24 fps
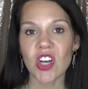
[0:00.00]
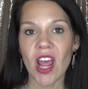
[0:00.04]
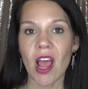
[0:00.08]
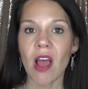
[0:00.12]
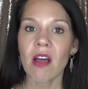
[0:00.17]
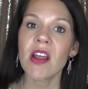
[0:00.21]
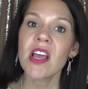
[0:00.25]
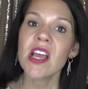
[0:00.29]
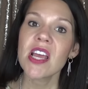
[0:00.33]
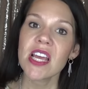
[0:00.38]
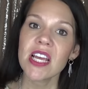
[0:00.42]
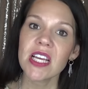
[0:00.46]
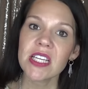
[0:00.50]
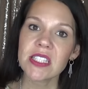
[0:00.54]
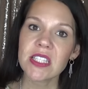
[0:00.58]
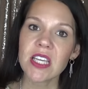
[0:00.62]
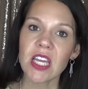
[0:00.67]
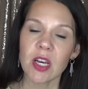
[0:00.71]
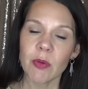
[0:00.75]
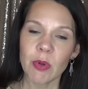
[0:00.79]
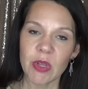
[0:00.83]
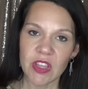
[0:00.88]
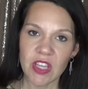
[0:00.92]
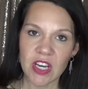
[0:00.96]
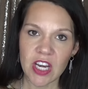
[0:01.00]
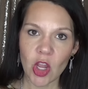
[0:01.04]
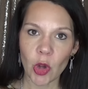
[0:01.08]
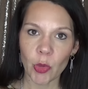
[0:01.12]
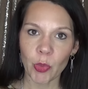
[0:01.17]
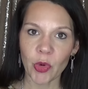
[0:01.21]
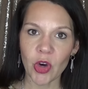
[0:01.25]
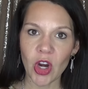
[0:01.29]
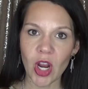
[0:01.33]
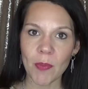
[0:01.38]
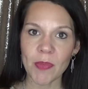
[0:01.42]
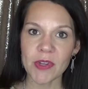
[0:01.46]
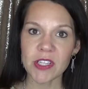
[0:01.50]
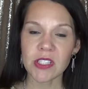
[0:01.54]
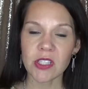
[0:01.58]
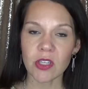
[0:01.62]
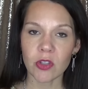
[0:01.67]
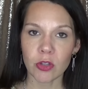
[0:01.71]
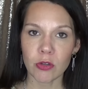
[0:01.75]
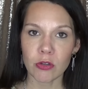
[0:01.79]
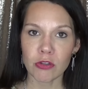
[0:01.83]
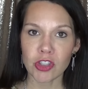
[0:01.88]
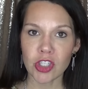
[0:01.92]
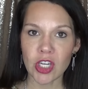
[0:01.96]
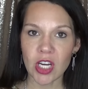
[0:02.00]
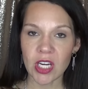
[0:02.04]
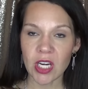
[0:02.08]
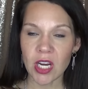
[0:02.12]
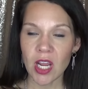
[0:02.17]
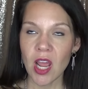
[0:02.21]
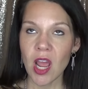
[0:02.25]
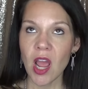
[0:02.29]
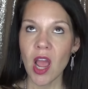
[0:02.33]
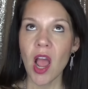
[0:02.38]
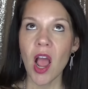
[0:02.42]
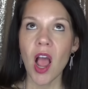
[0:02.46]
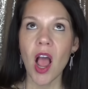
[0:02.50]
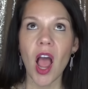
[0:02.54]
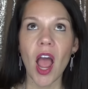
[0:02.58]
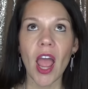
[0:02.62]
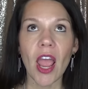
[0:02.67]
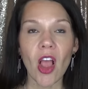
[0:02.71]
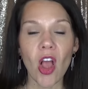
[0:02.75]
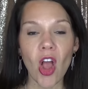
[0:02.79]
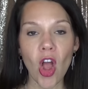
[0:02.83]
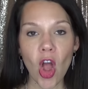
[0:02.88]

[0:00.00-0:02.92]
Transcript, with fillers: it out is going to be the nail prep solution. I